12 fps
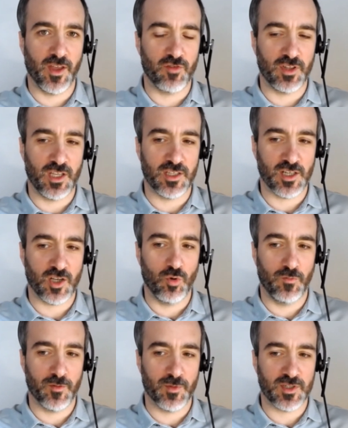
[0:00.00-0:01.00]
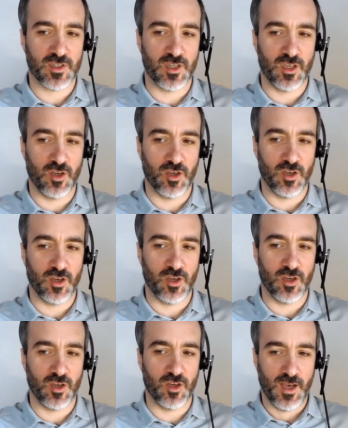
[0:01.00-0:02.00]
And that really is a quote from our CEO.
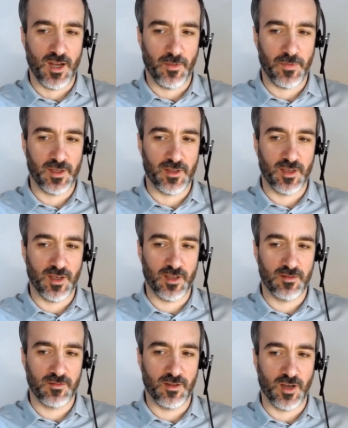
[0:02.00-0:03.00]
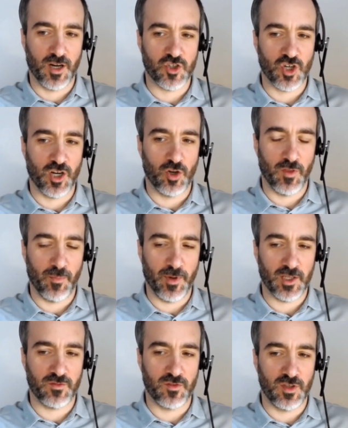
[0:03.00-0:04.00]
And I think our journey over the
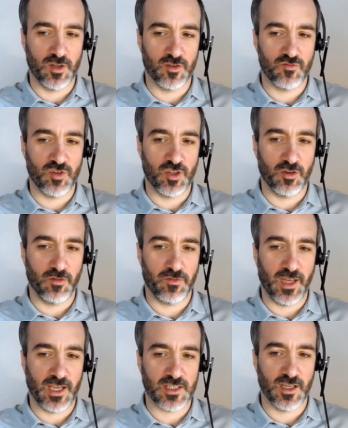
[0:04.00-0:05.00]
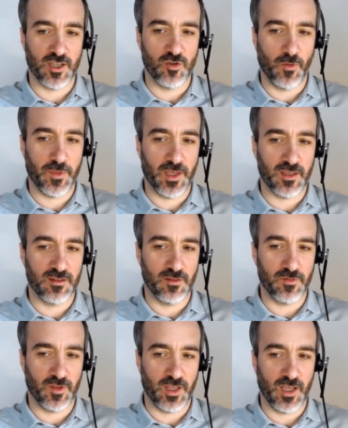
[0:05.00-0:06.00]
past few years really reflects that, thinking
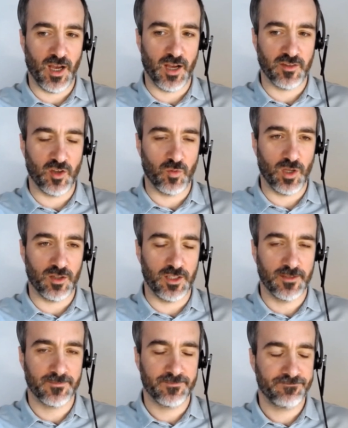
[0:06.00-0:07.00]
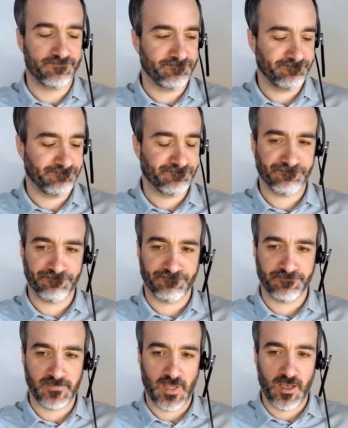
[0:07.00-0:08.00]
differently, acting quickly.
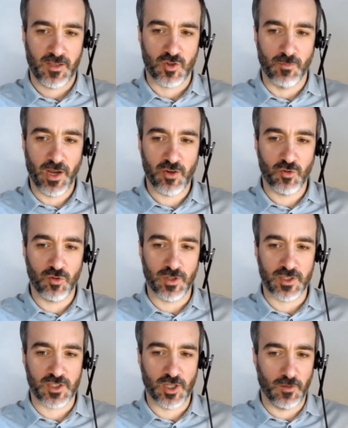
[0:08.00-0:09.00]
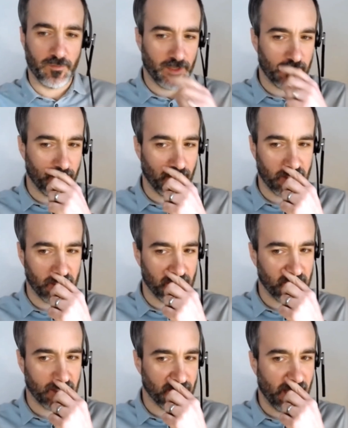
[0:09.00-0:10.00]
Okay. So my role itself is production
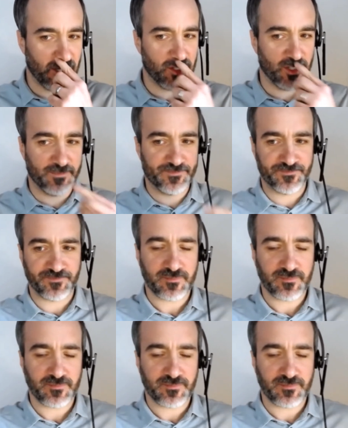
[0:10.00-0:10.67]
systems manager.